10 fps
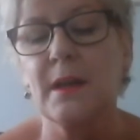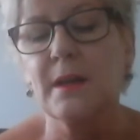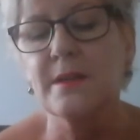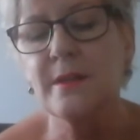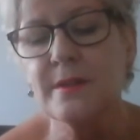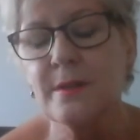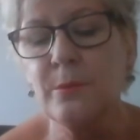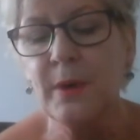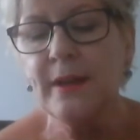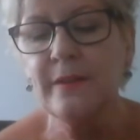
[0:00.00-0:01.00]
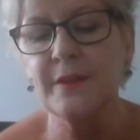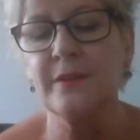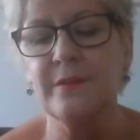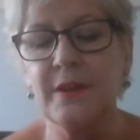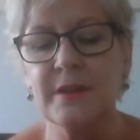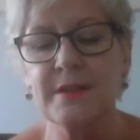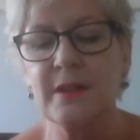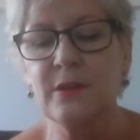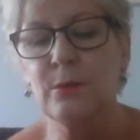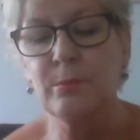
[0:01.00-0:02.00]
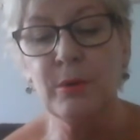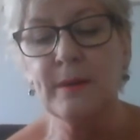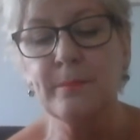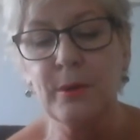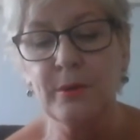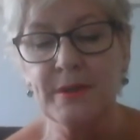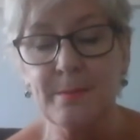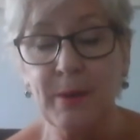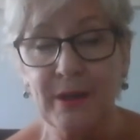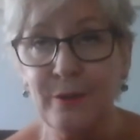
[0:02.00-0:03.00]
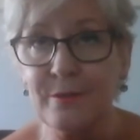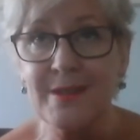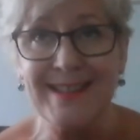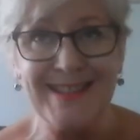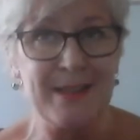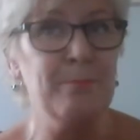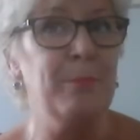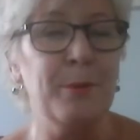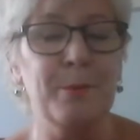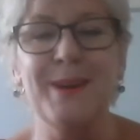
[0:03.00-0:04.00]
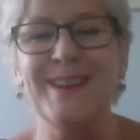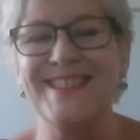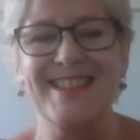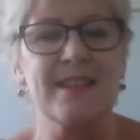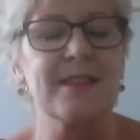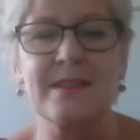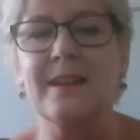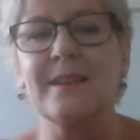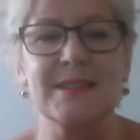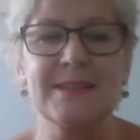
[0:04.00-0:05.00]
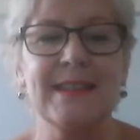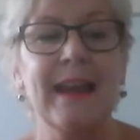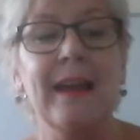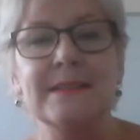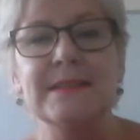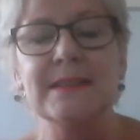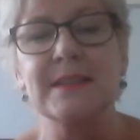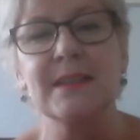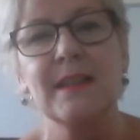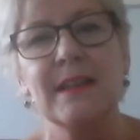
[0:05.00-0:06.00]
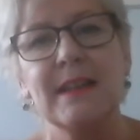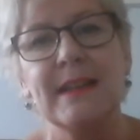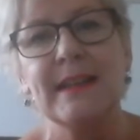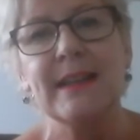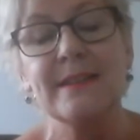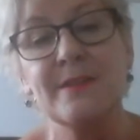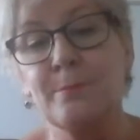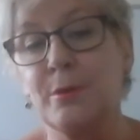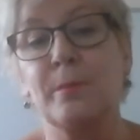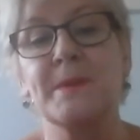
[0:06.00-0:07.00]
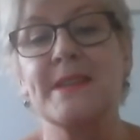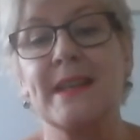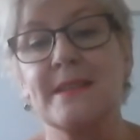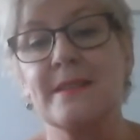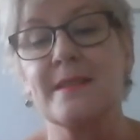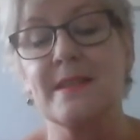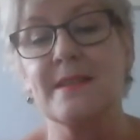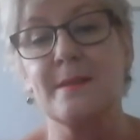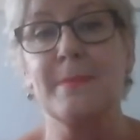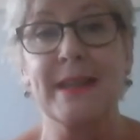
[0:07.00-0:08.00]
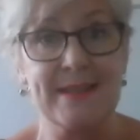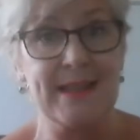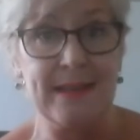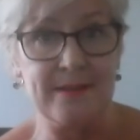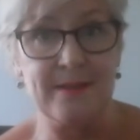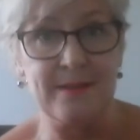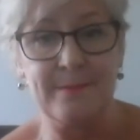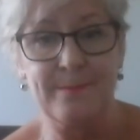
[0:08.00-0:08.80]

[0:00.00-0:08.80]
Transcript: So it's a way of converting your bullet points by using simple words at the start and the end into proper sentences that make sense.